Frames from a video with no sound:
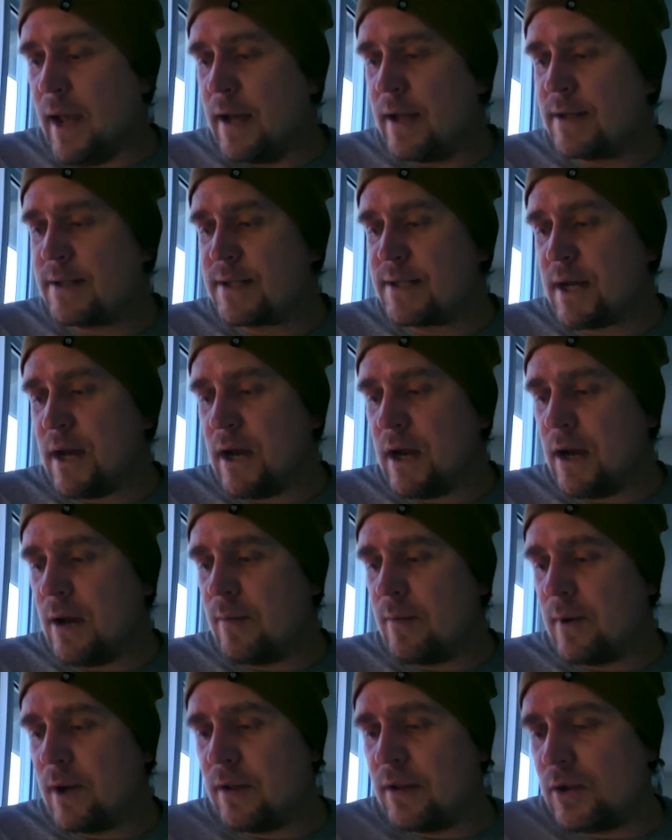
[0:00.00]
And
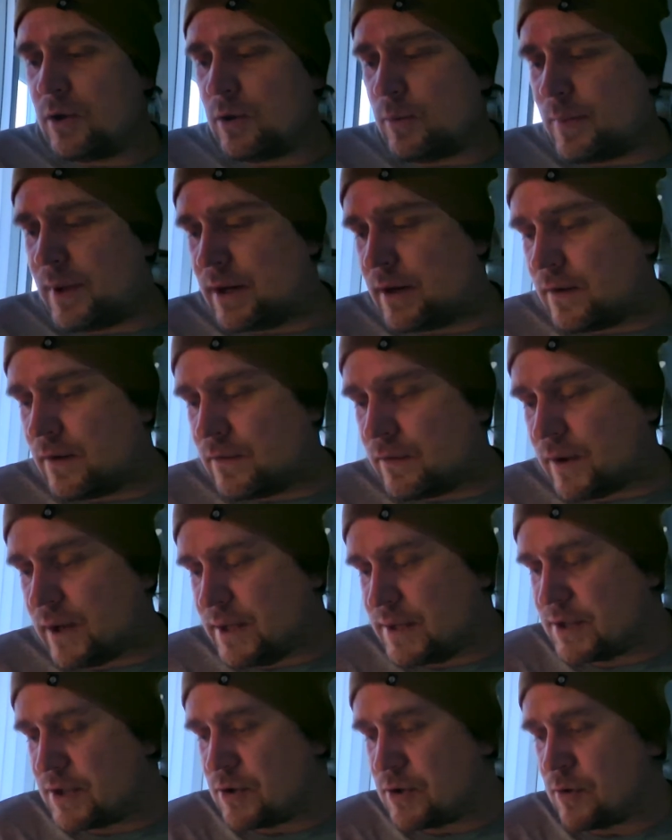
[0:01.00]
um, a little bit of
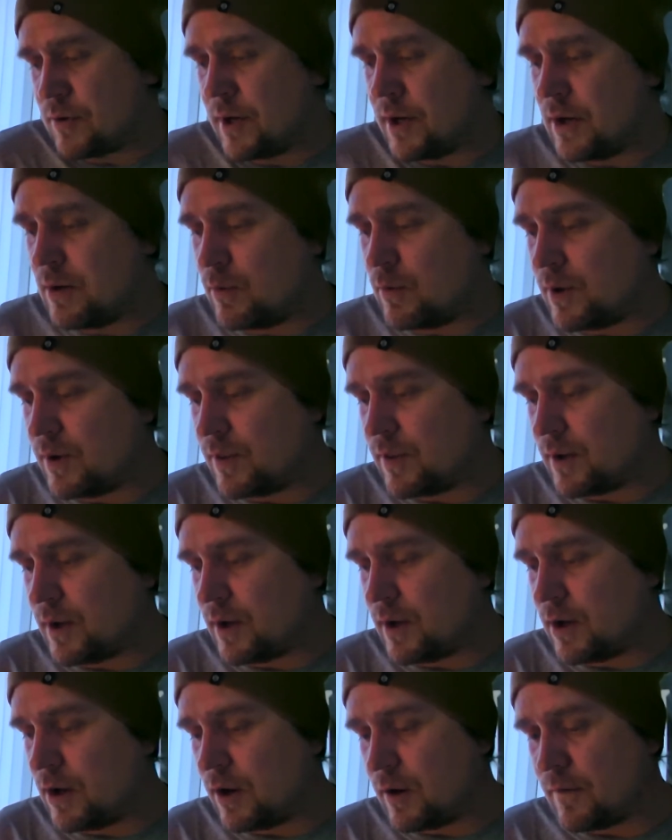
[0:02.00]
history with
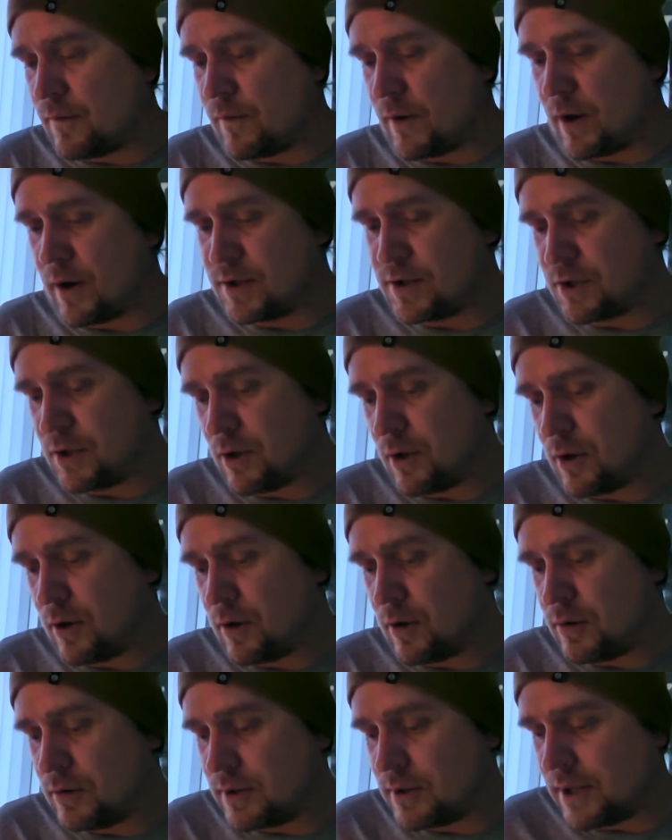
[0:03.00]
uh,
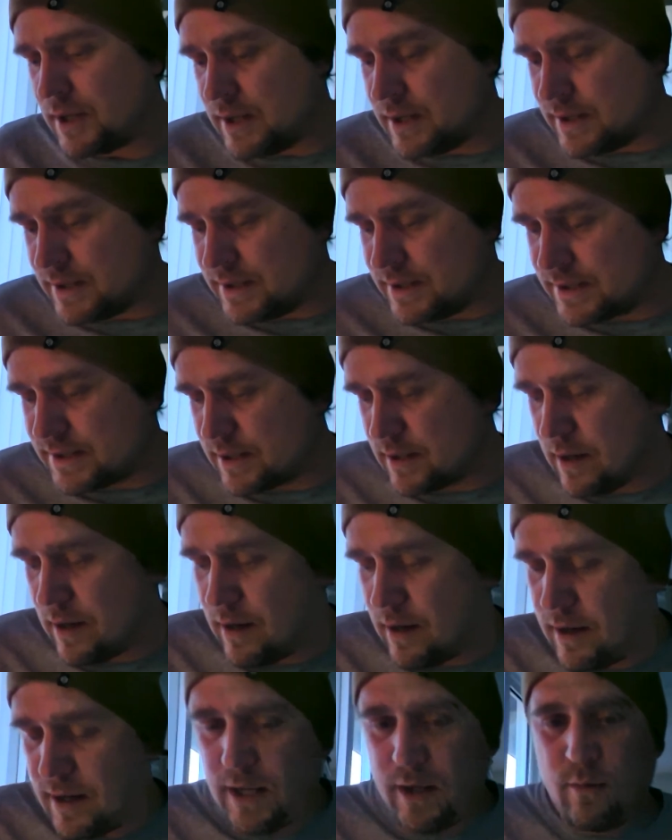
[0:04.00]
Caravaggio is
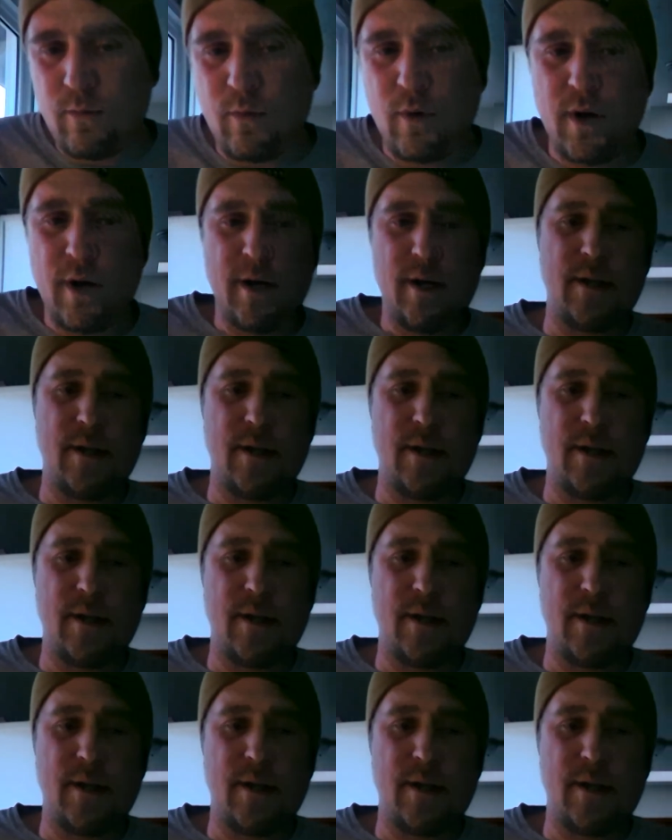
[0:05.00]
uh, he